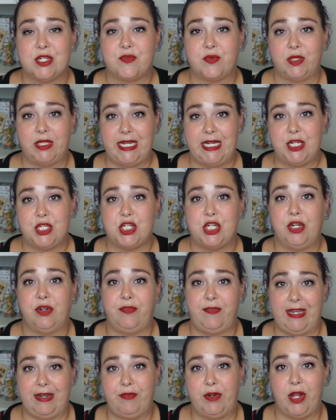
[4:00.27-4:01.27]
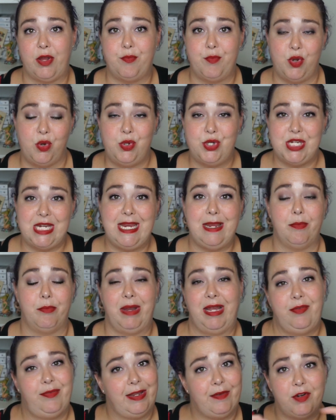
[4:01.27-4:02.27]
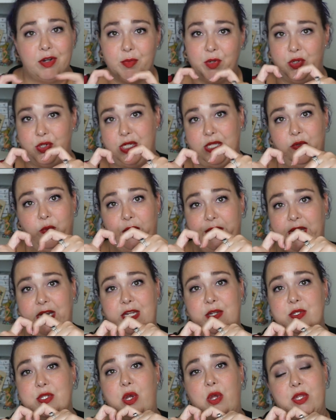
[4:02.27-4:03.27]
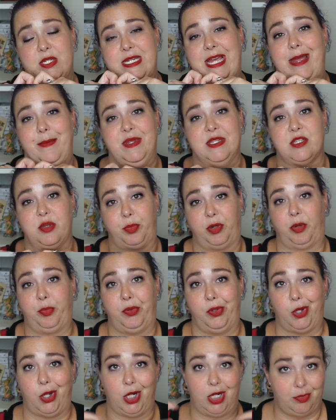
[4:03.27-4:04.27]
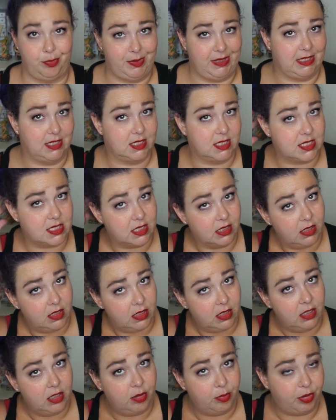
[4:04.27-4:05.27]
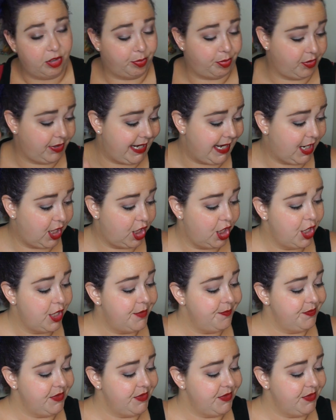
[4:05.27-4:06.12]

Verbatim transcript: is related to your favorite emoji. My favorite emoji, the one that I use all the time is the purple heart because purple hair.